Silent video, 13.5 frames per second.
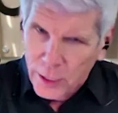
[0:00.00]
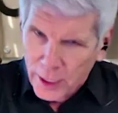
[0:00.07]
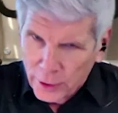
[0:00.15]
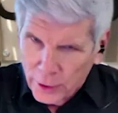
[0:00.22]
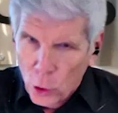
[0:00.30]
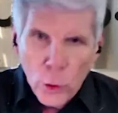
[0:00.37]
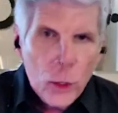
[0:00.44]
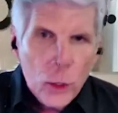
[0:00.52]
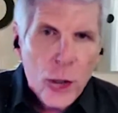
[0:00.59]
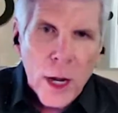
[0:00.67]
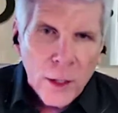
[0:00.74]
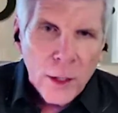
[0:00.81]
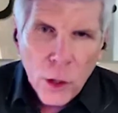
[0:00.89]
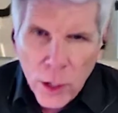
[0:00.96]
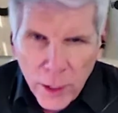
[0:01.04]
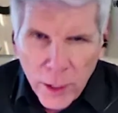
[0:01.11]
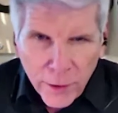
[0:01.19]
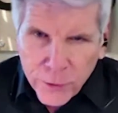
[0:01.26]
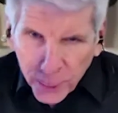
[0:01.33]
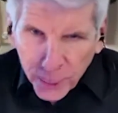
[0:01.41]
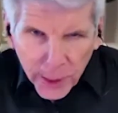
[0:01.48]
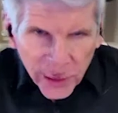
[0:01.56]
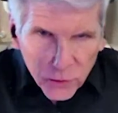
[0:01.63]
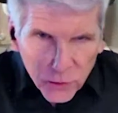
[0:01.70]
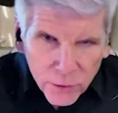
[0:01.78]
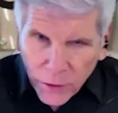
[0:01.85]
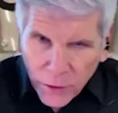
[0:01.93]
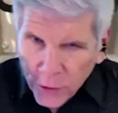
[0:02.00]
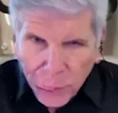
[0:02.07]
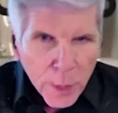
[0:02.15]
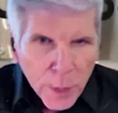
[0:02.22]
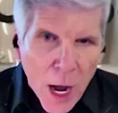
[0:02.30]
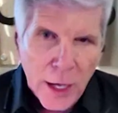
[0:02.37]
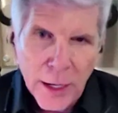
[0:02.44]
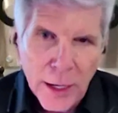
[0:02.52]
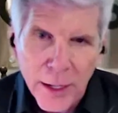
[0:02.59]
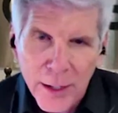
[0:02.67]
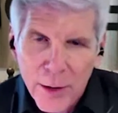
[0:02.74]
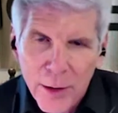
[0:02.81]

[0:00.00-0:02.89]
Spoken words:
I know your guys all have tickets of some kind